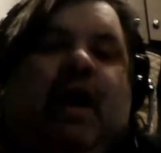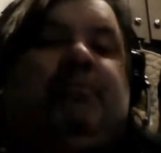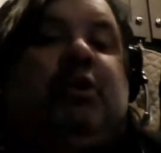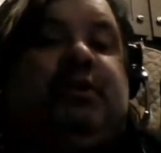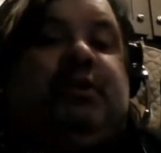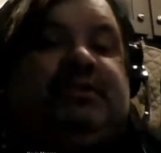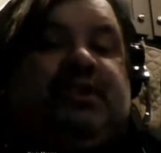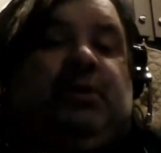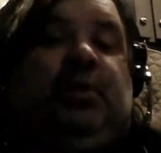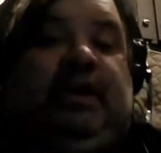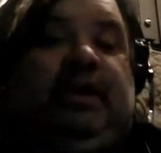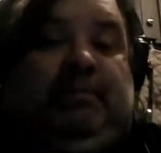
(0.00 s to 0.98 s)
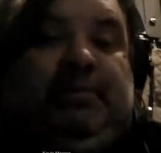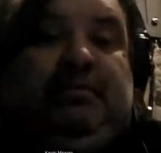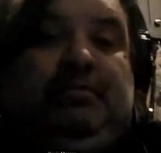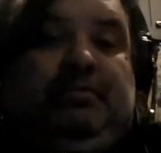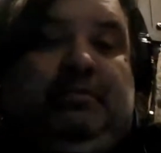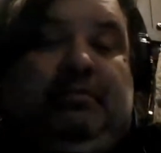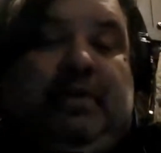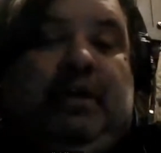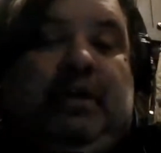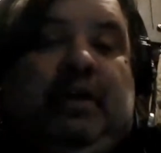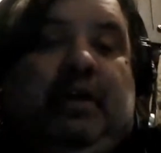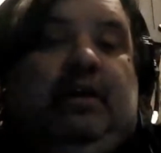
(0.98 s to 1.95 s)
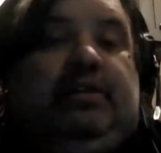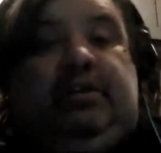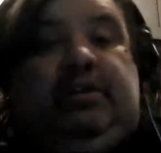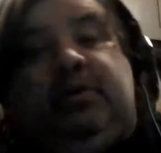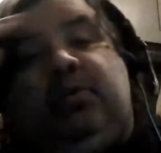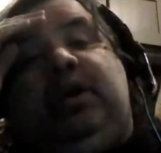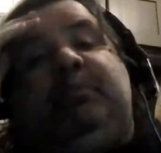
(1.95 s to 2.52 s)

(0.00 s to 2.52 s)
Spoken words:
tribe known as the Carib. The